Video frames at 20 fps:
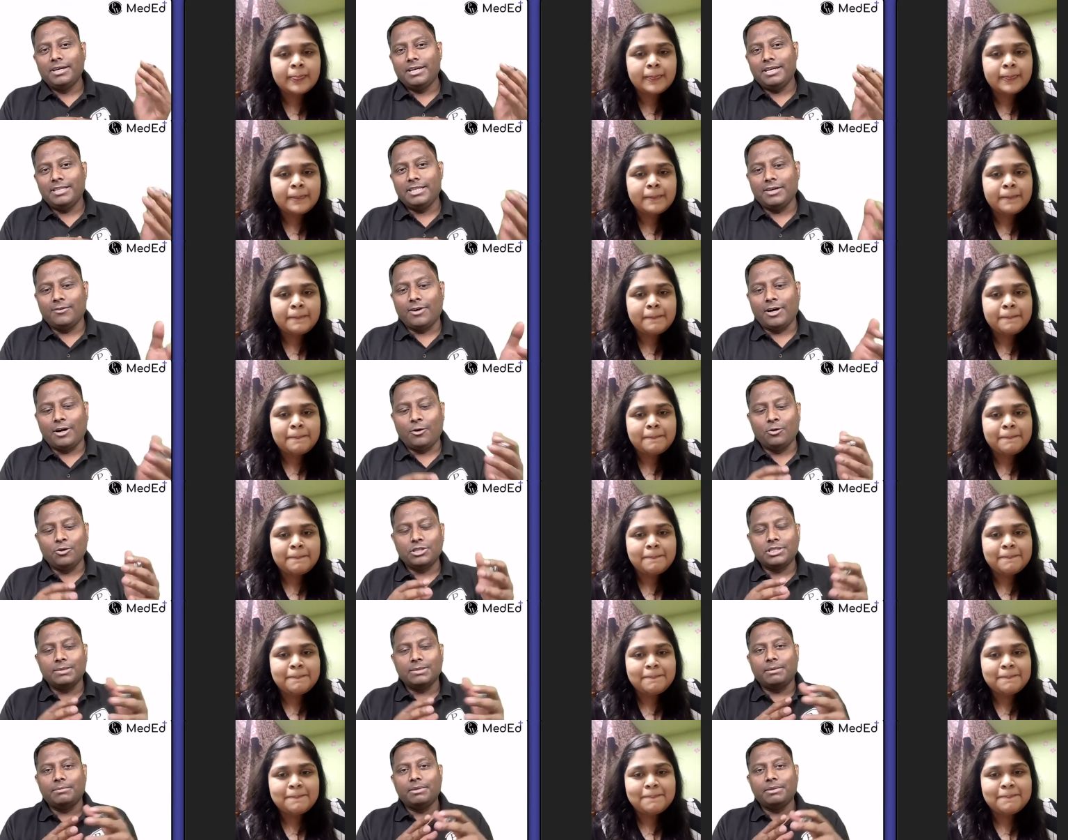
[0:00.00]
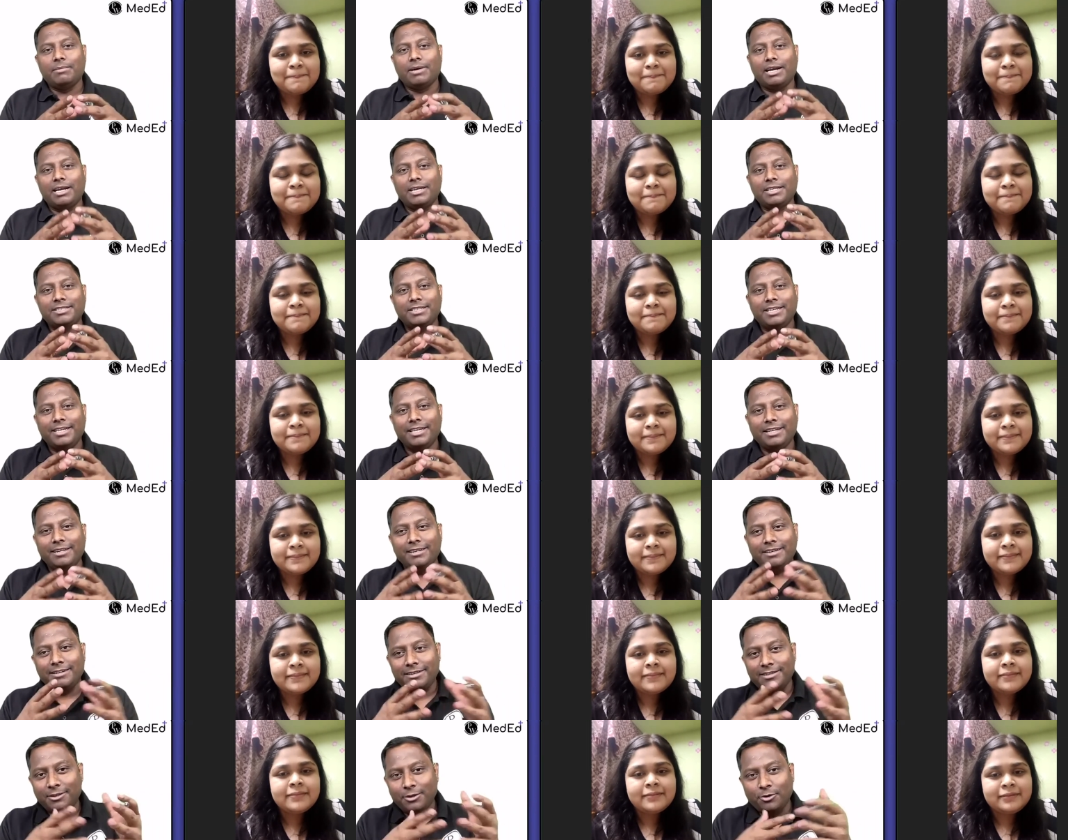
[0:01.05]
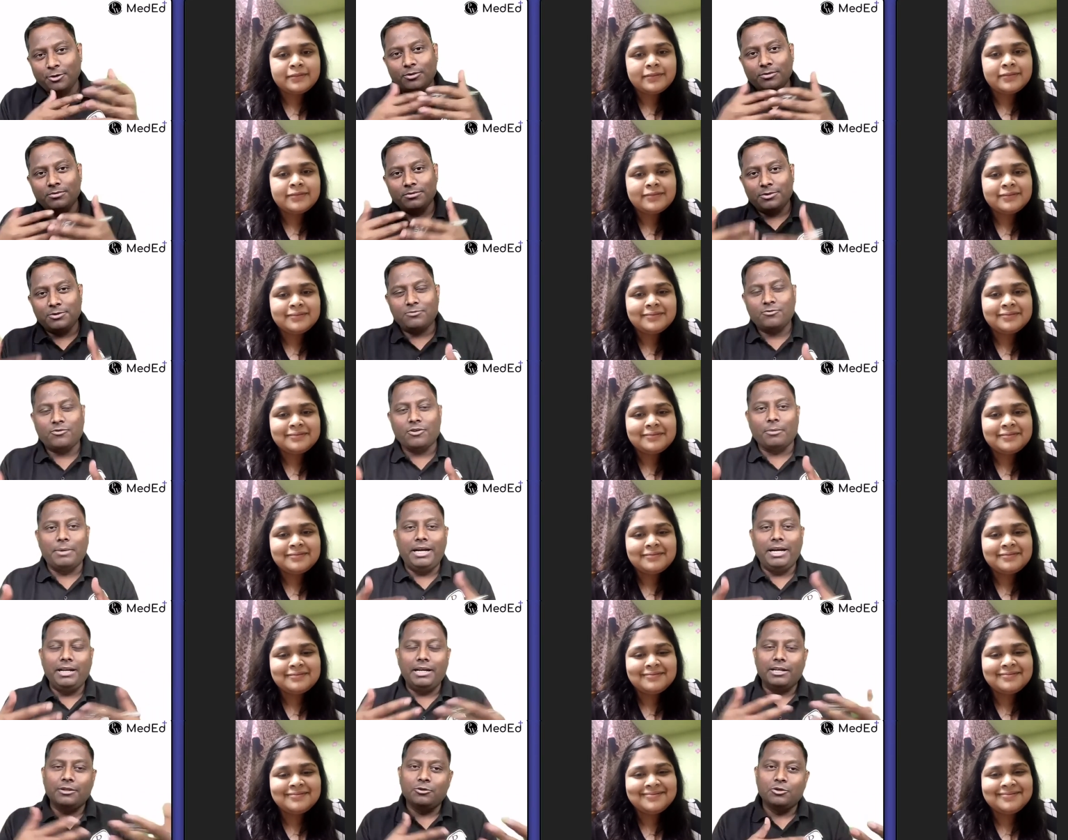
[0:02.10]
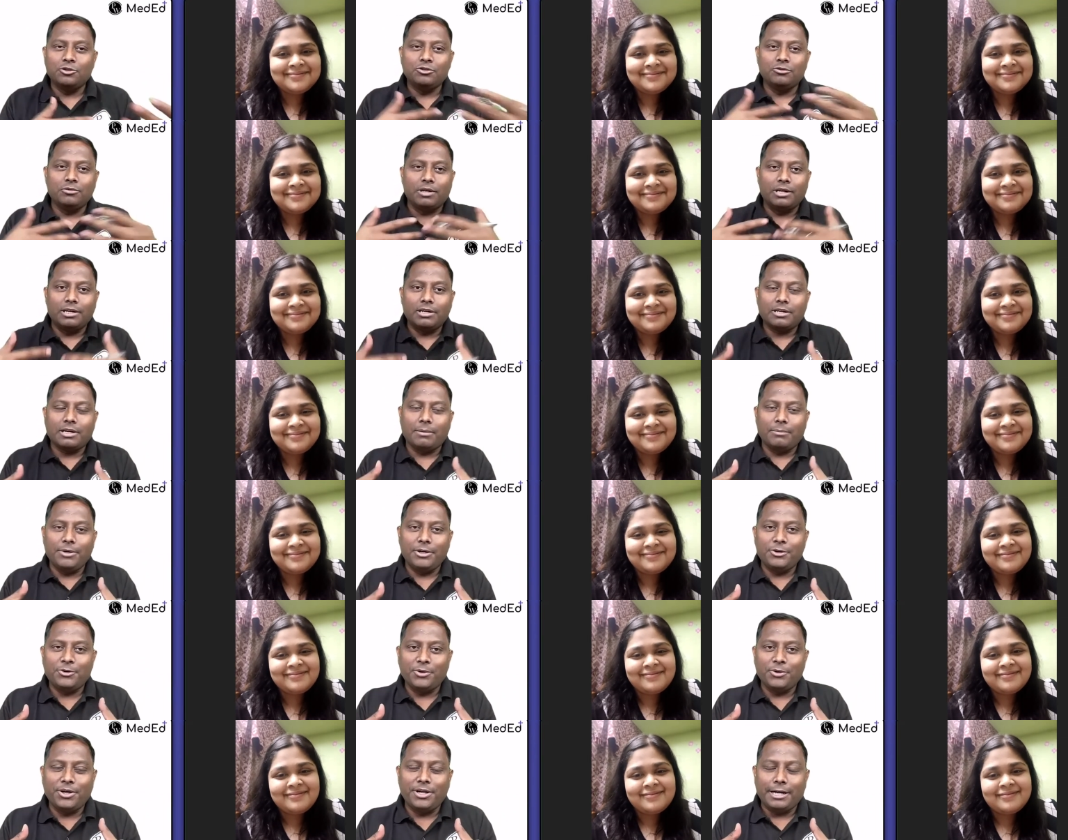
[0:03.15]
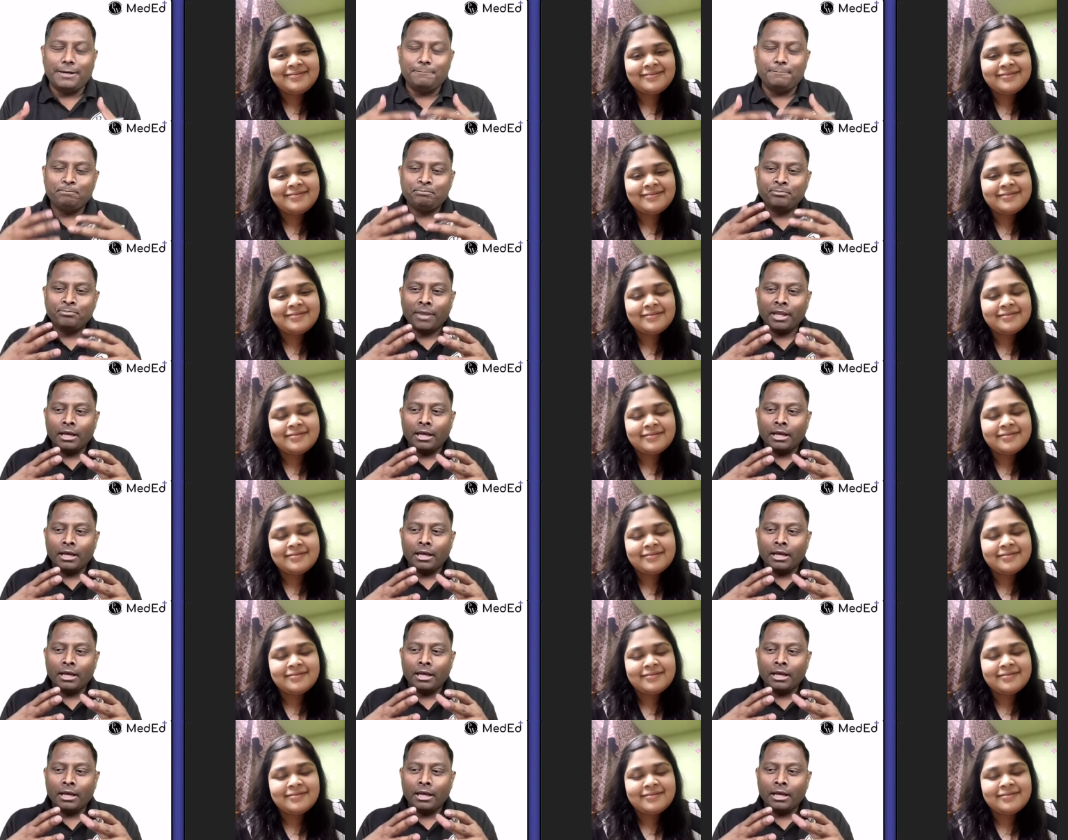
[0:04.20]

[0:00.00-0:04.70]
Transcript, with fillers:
Speaker 1: Davao. Some of them are listening, you know, from India. Those who are coming to India.